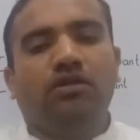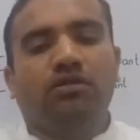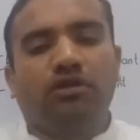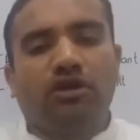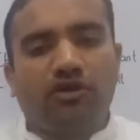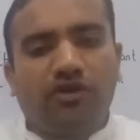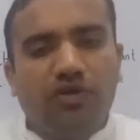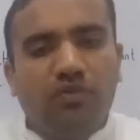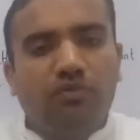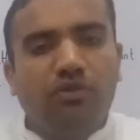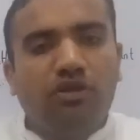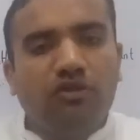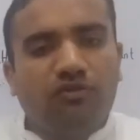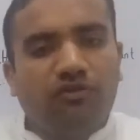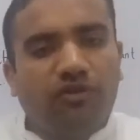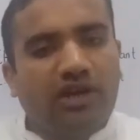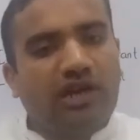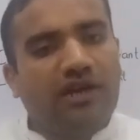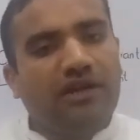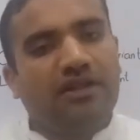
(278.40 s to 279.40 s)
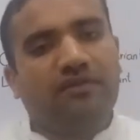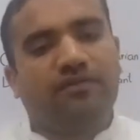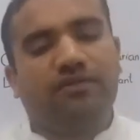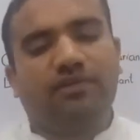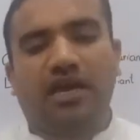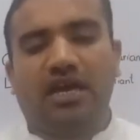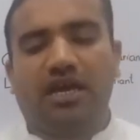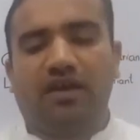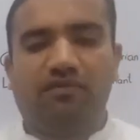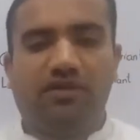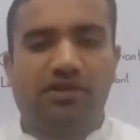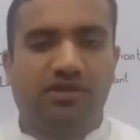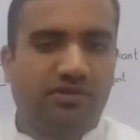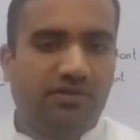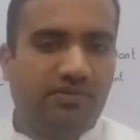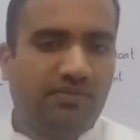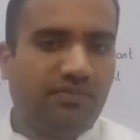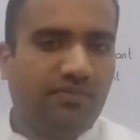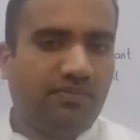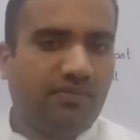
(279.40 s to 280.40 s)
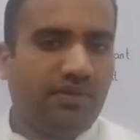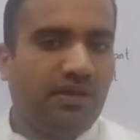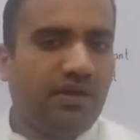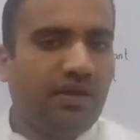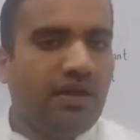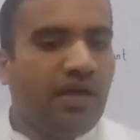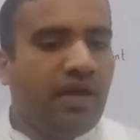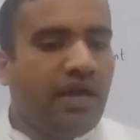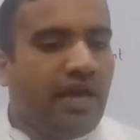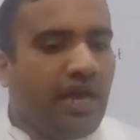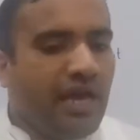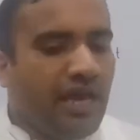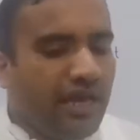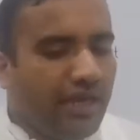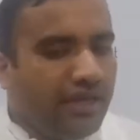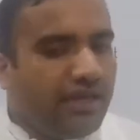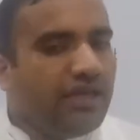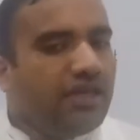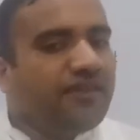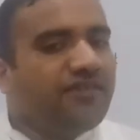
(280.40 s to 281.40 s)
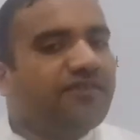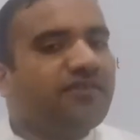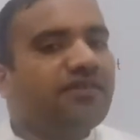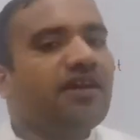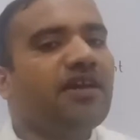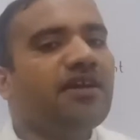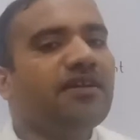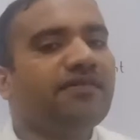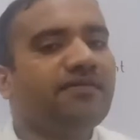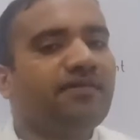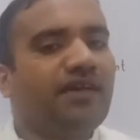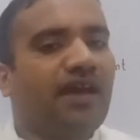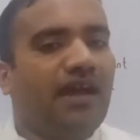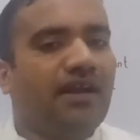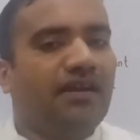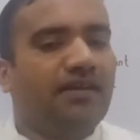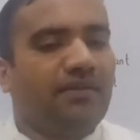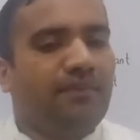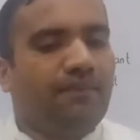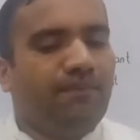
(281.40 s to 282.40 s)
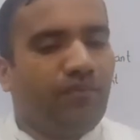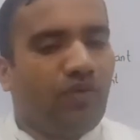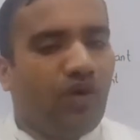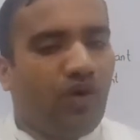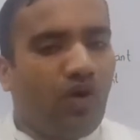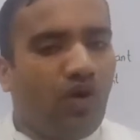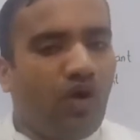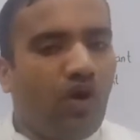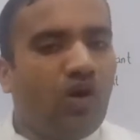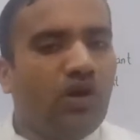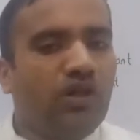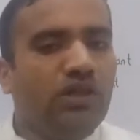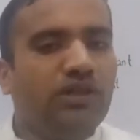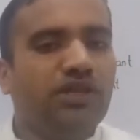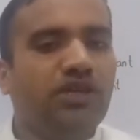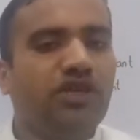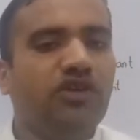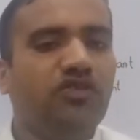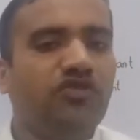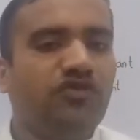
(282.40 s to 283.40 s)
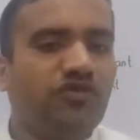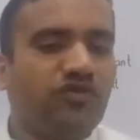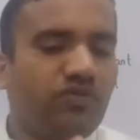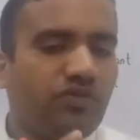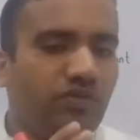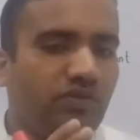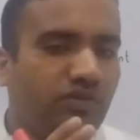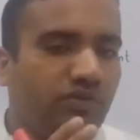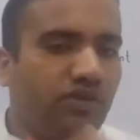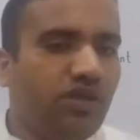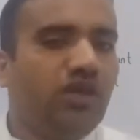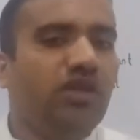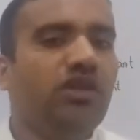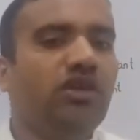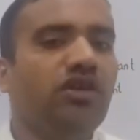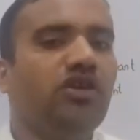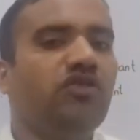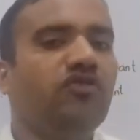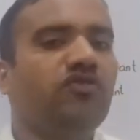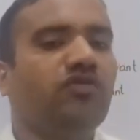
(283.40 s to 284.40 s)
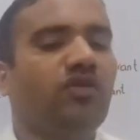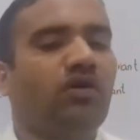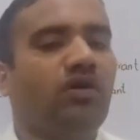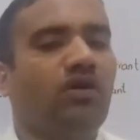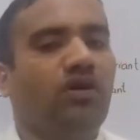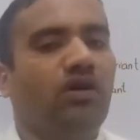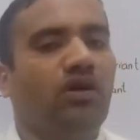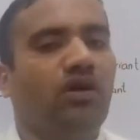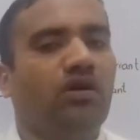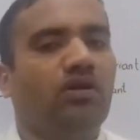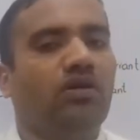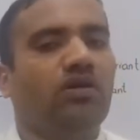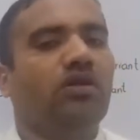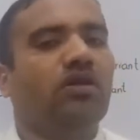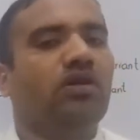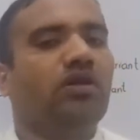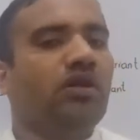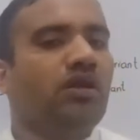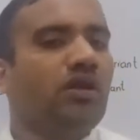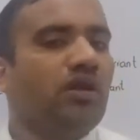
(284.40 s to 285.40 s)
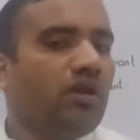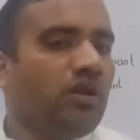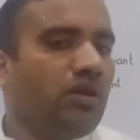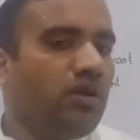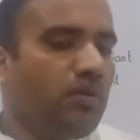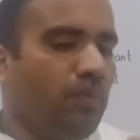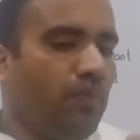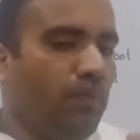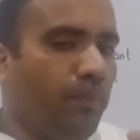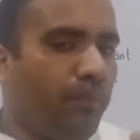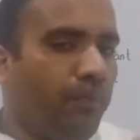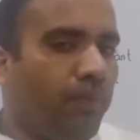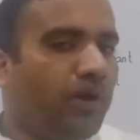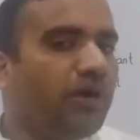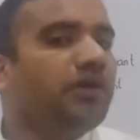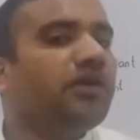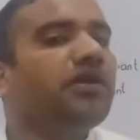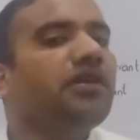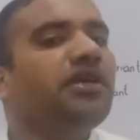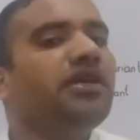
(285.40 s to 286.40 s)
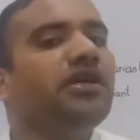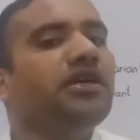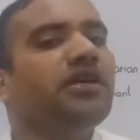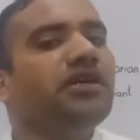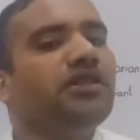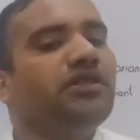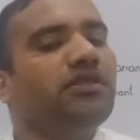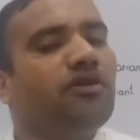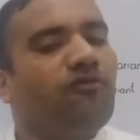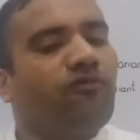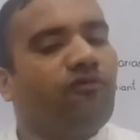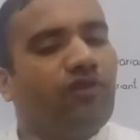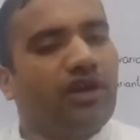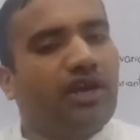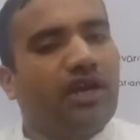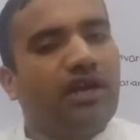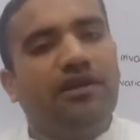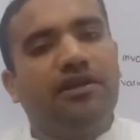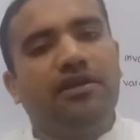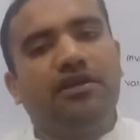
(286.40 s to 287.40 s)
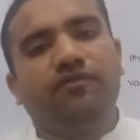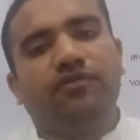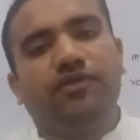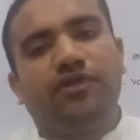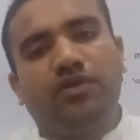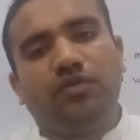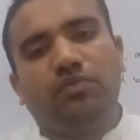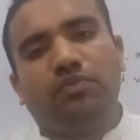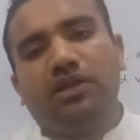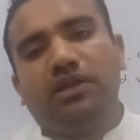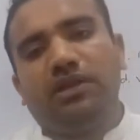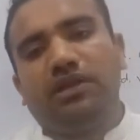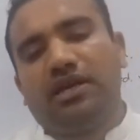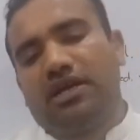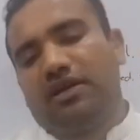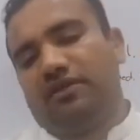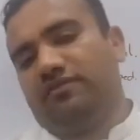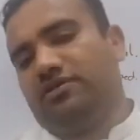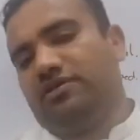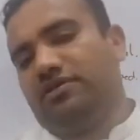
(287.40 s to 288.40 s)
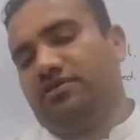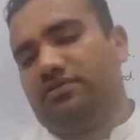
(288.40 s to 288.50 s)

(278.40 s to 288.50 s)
the human faculty of language. He states that all these theories are burdening the faculty of human language.